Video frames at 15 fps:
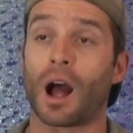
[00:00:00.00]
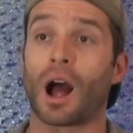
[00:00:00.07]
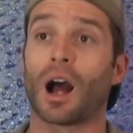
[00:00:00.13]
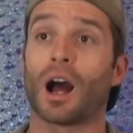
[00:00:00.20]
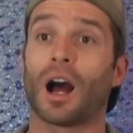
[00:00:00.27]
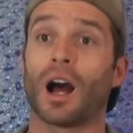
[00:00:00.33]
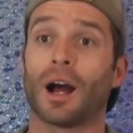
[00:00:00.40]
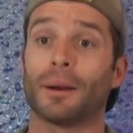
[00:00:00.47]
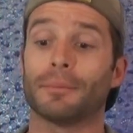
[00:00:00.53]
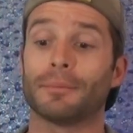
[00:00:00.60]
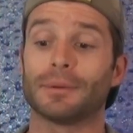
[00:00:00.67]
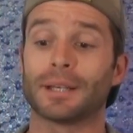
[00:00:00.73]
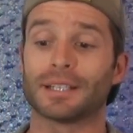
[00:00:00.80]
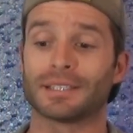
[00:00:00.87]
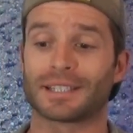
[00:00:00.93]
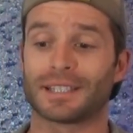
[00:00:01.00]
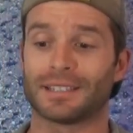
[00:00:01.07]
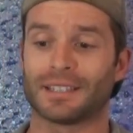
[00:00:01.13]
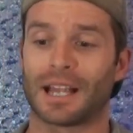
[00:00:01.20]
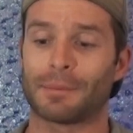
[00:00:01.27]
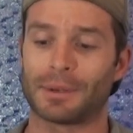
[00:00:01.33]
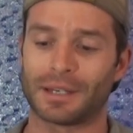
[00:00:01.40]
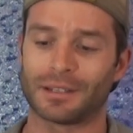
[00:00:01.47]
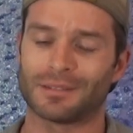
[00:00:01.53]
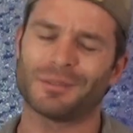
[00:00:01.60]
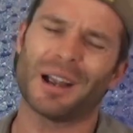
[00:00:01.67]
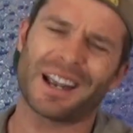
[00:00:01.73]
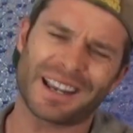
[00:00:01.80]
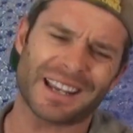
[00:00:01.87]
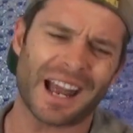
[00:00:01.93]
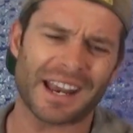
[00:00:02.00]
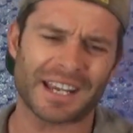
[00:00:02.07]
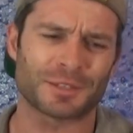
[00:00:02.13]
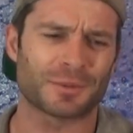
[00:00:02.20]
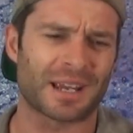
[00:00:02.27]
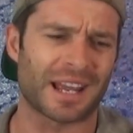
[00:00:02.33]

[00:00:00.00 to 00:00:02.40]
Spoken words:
Because I guess